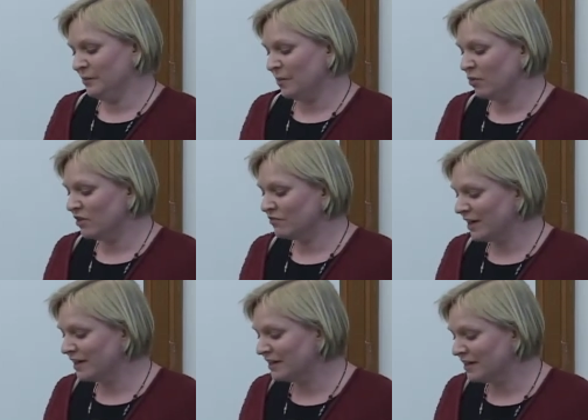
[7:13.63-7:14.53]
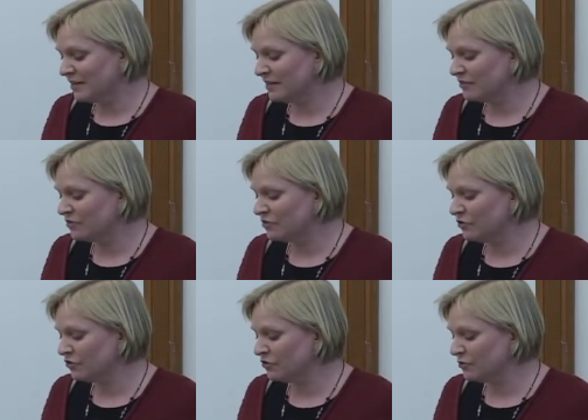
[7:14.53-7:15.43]
while violating the
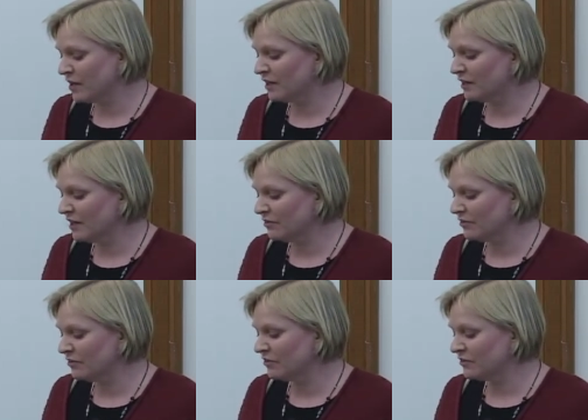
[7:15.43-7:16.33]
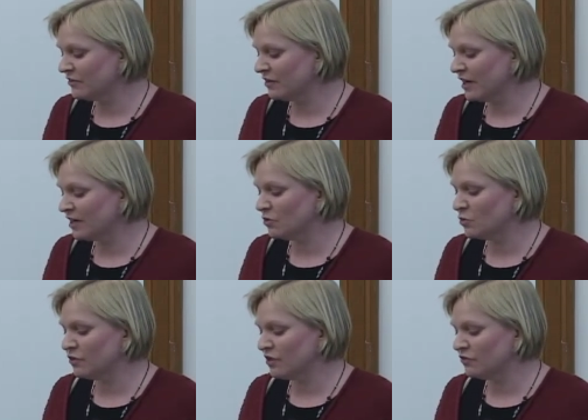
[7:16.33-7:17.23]
institutional regulations in the society
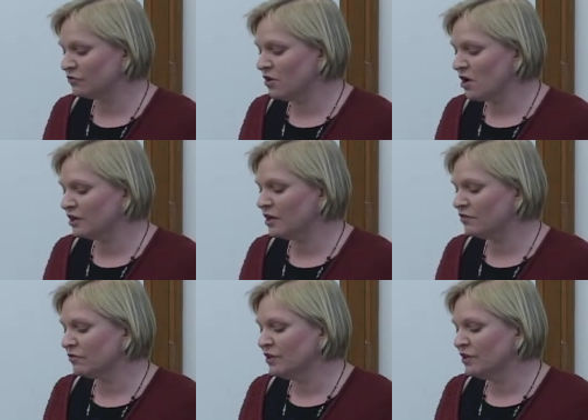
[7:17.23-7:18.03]
were they strong enough